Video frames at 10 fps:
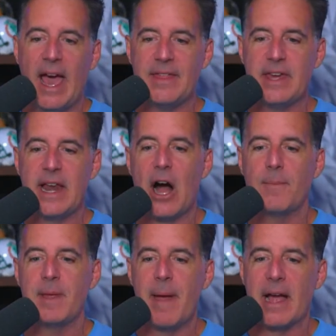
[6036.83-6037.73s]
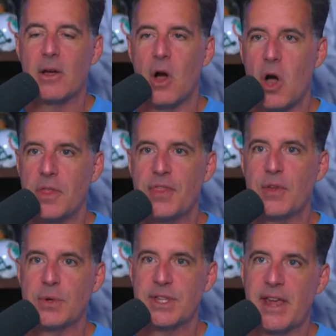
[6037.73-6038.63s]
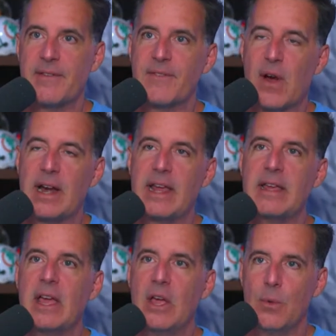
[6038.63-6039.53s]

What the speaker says: And then I'll be back on Thursday and Friday.